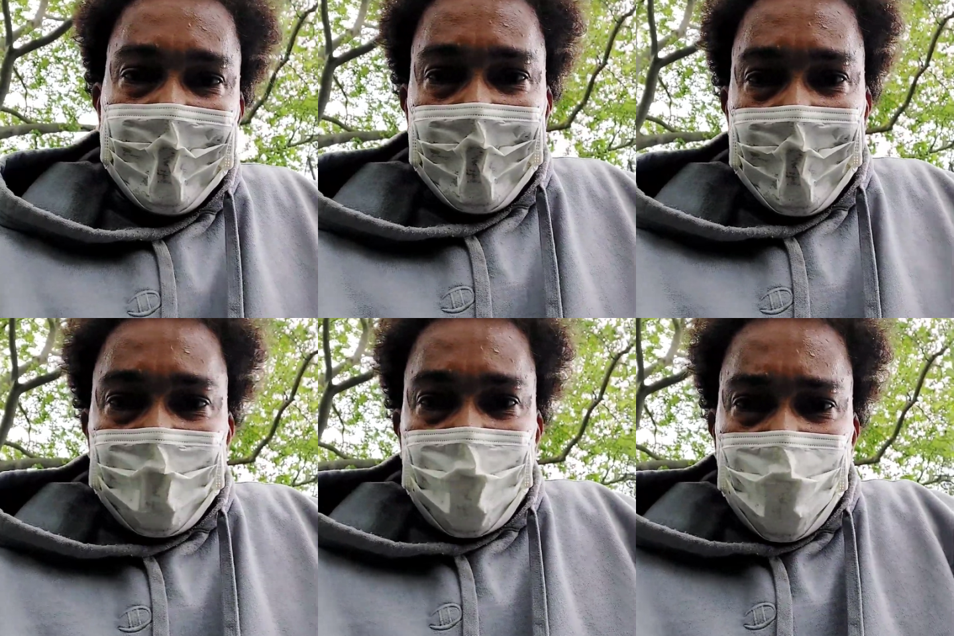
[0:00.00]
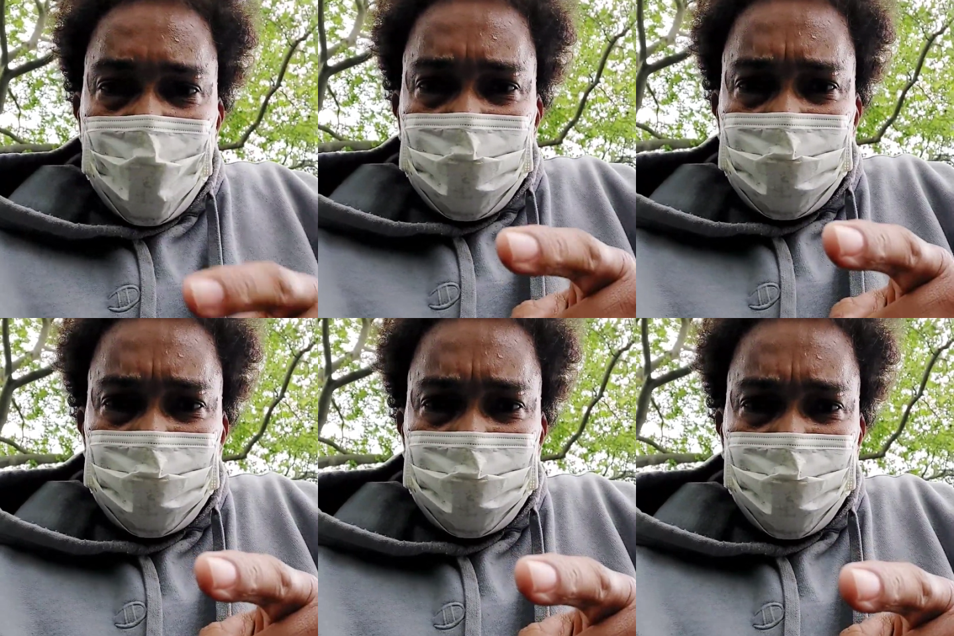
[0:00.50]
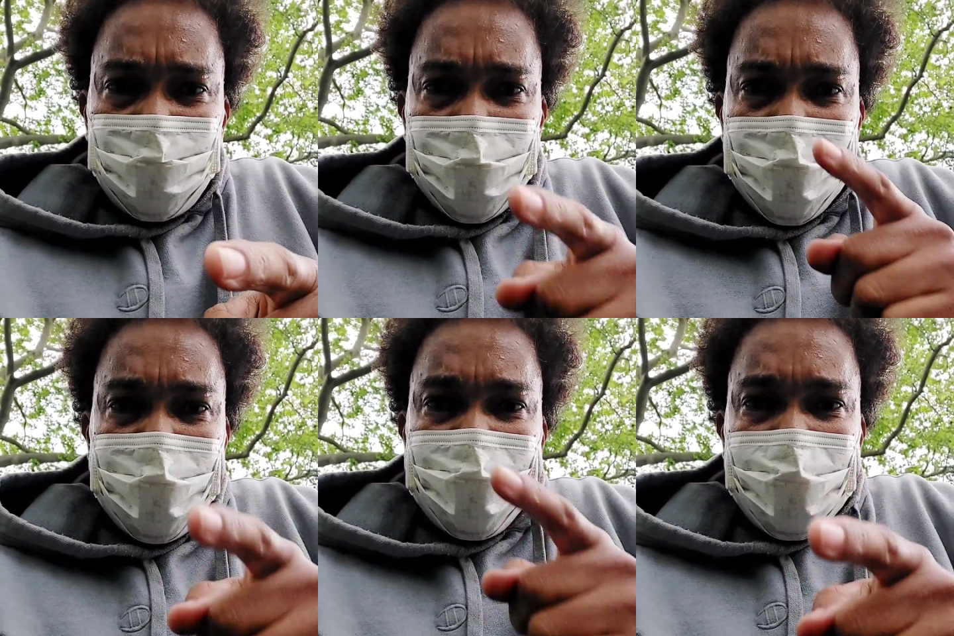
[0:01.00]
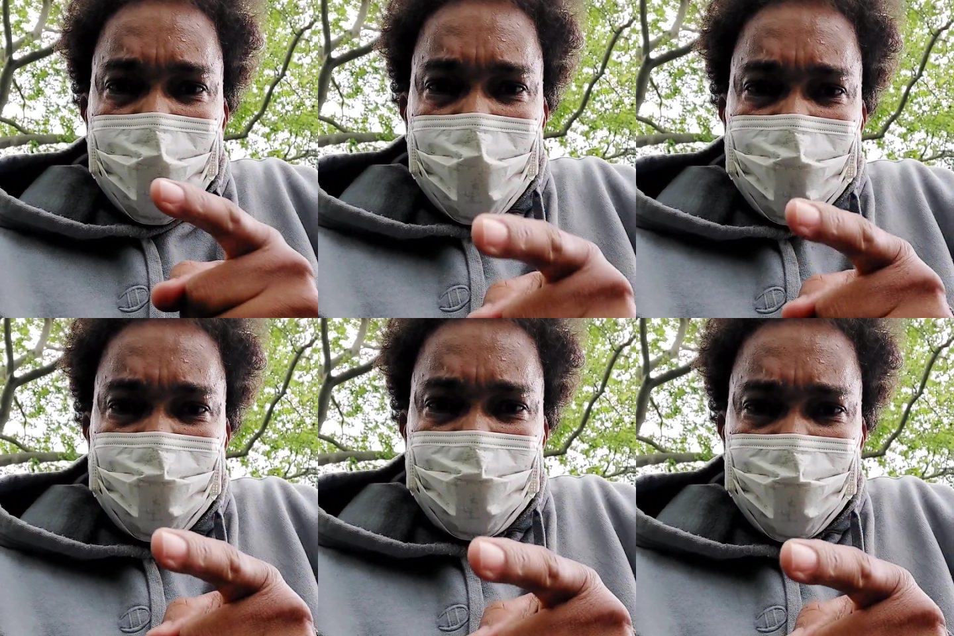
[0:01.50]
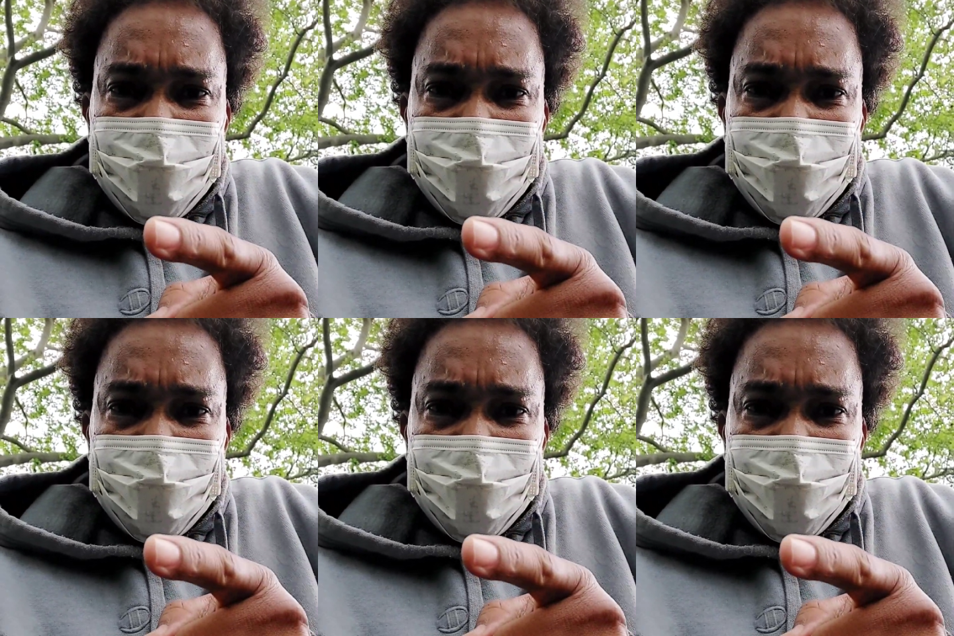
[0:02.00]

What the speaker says: So anything I say,